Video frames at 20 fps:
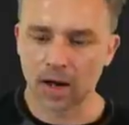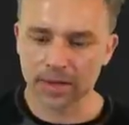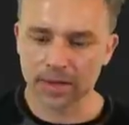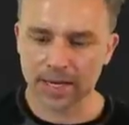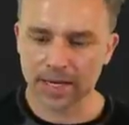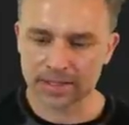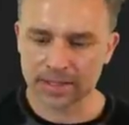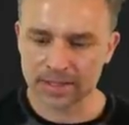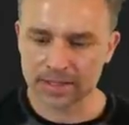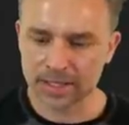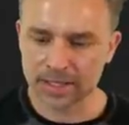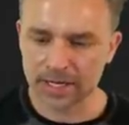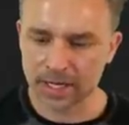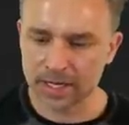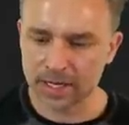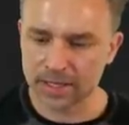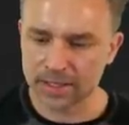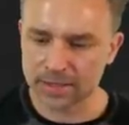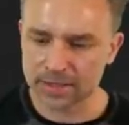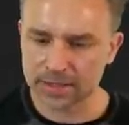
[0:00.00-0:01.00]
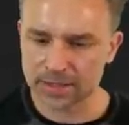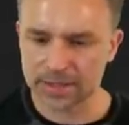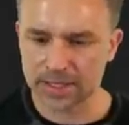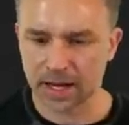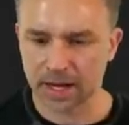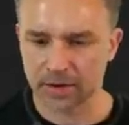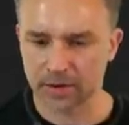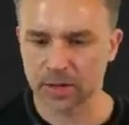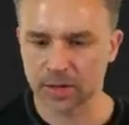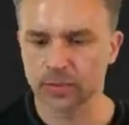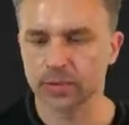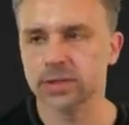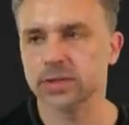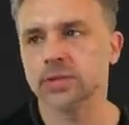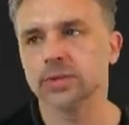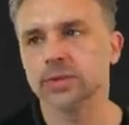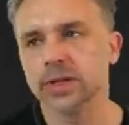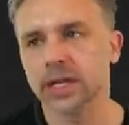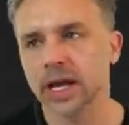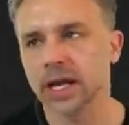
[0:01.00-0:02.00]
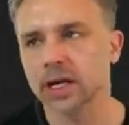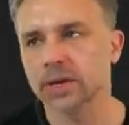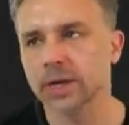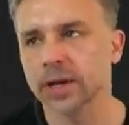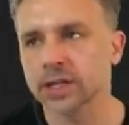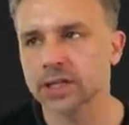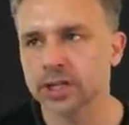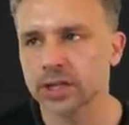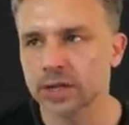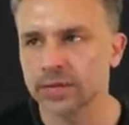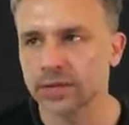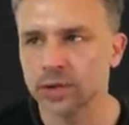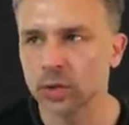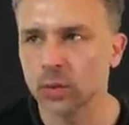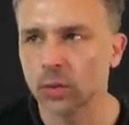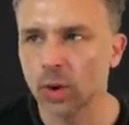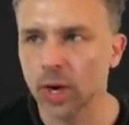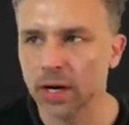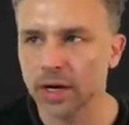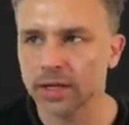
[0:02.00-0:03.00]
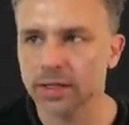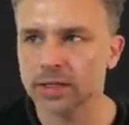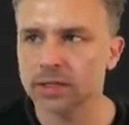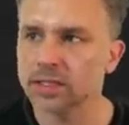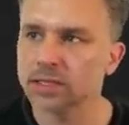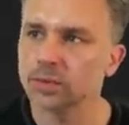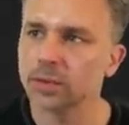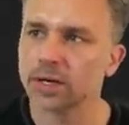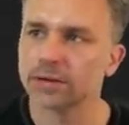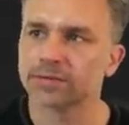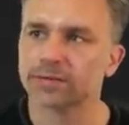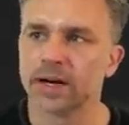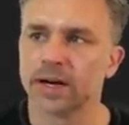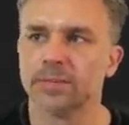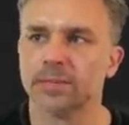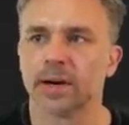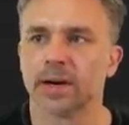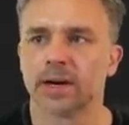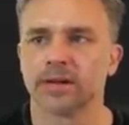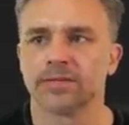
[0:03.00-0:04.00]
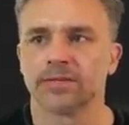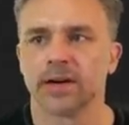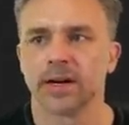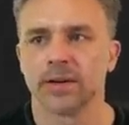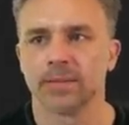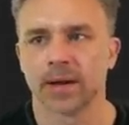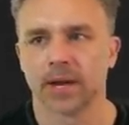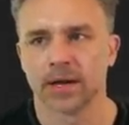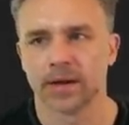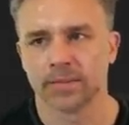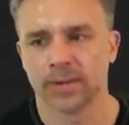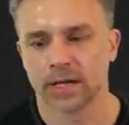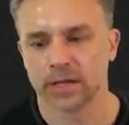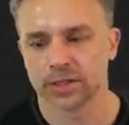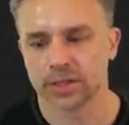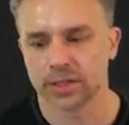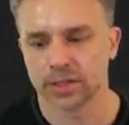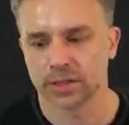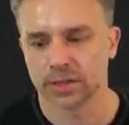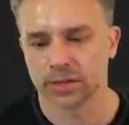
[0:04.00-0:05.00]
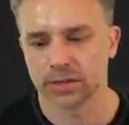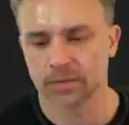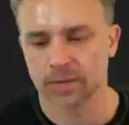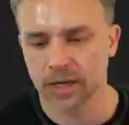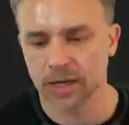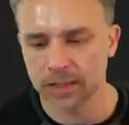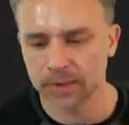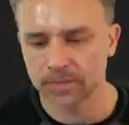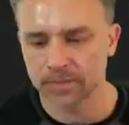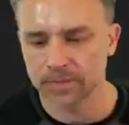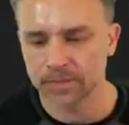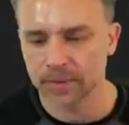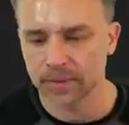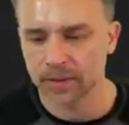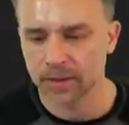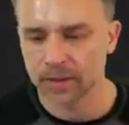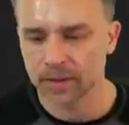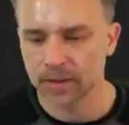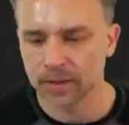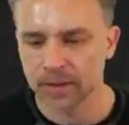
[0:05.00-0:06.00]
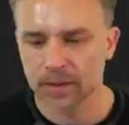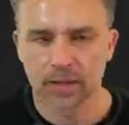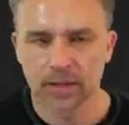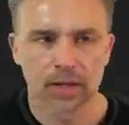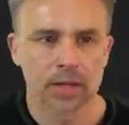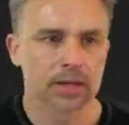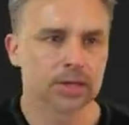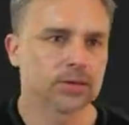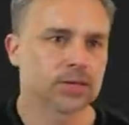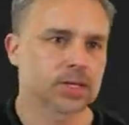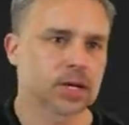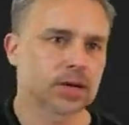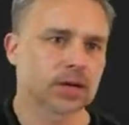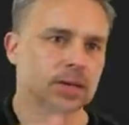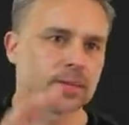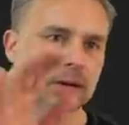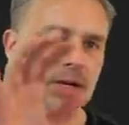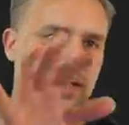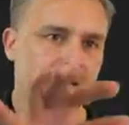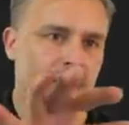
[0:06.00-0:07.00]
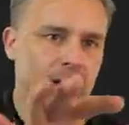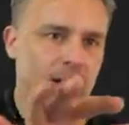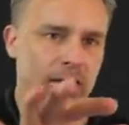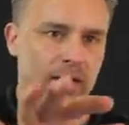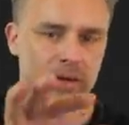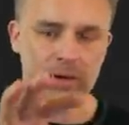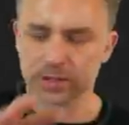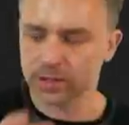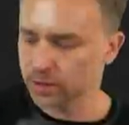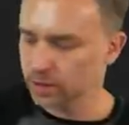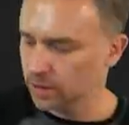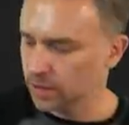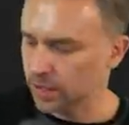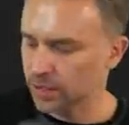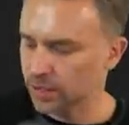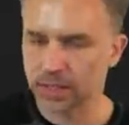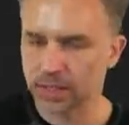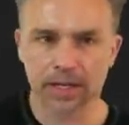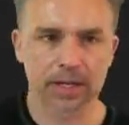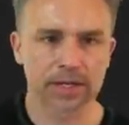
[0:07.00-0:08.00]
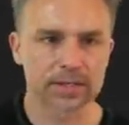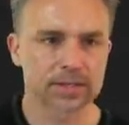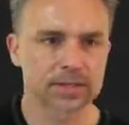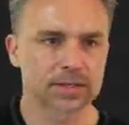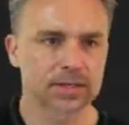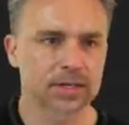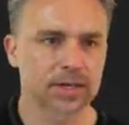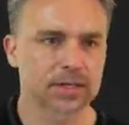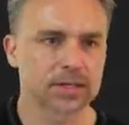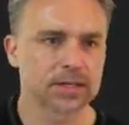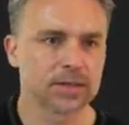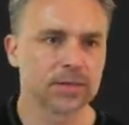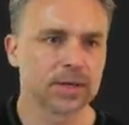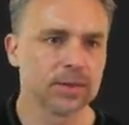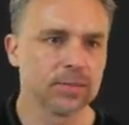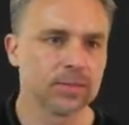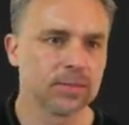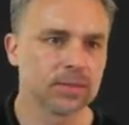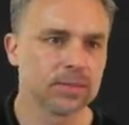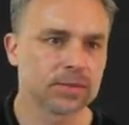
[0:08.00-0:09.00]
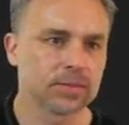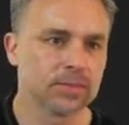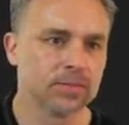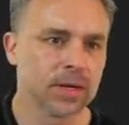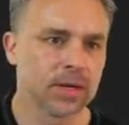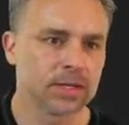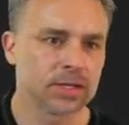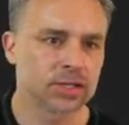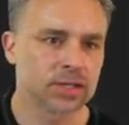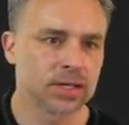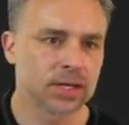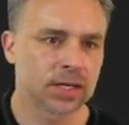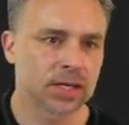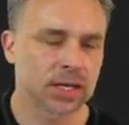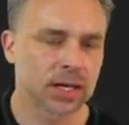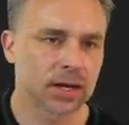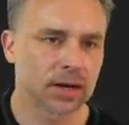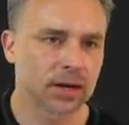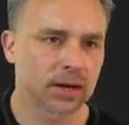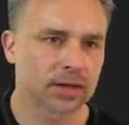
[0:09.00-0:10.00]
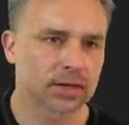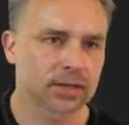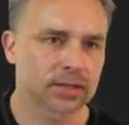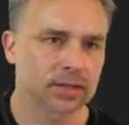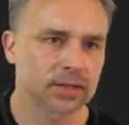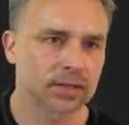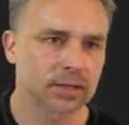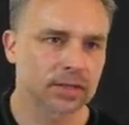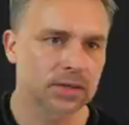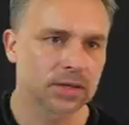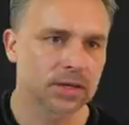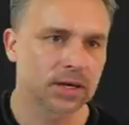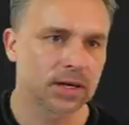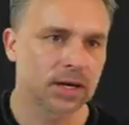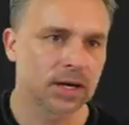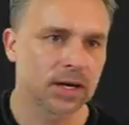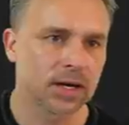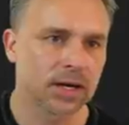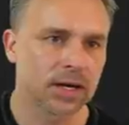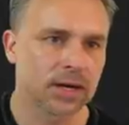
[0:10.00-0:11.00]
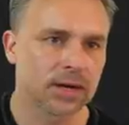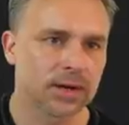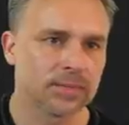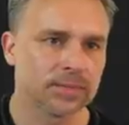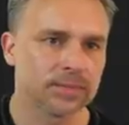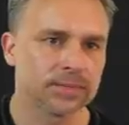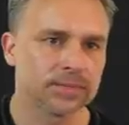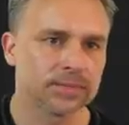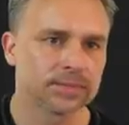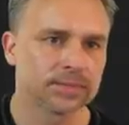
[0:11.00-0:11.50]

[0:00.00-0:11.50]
that to say, this is how you would do an animation if you wanted to do a frame by frame animation, right? You're talking about a character. I think I saw somebody mention a character. Um,